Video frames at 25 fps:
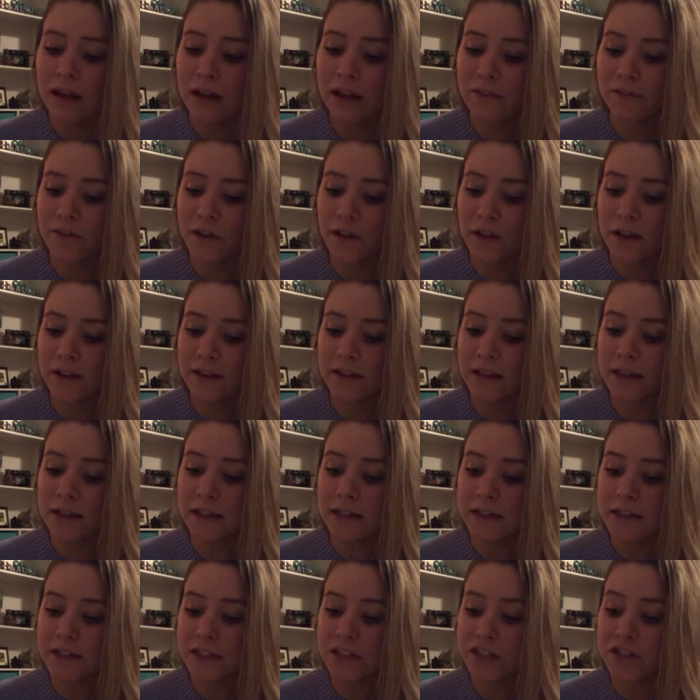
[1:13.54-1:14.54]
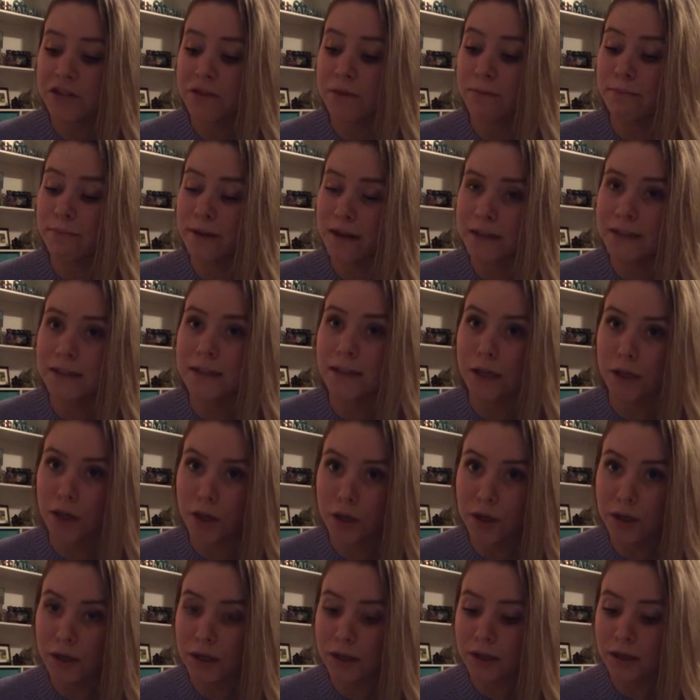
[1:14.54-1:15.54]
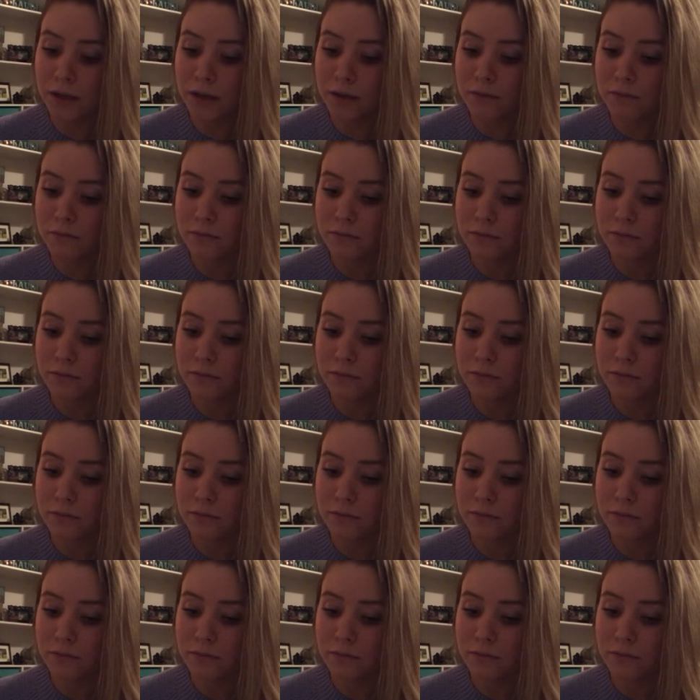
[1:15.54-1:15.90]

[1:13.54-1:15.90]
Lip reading: and felt like they needed to do the best they could,